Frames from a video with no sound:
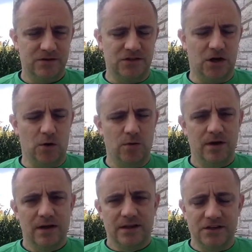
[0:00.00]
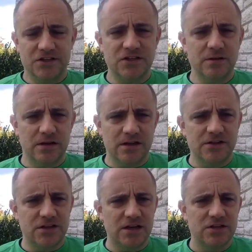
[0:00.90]
So this
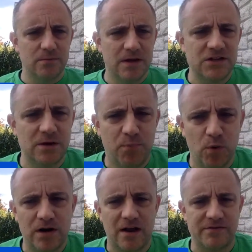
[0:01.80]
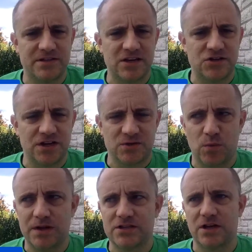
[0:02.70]
is it's an important conversation. It's
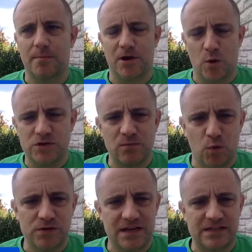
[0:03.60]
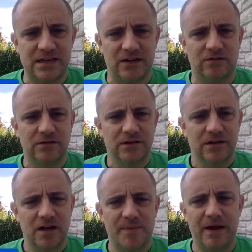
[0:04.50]
one that's I'm going to go into more detail
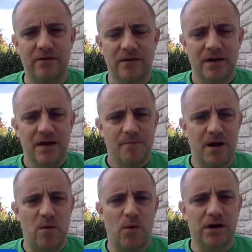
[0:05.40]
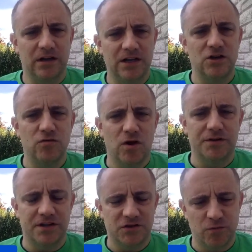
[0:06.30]
about. But I wanted to let you know
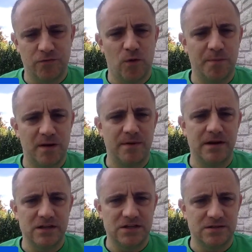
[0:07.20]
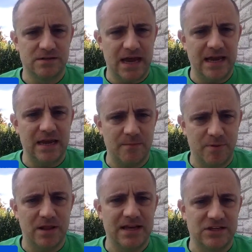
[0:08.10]
that this reform committee is taking
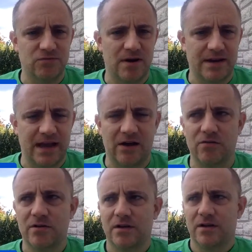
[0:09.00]
place right now,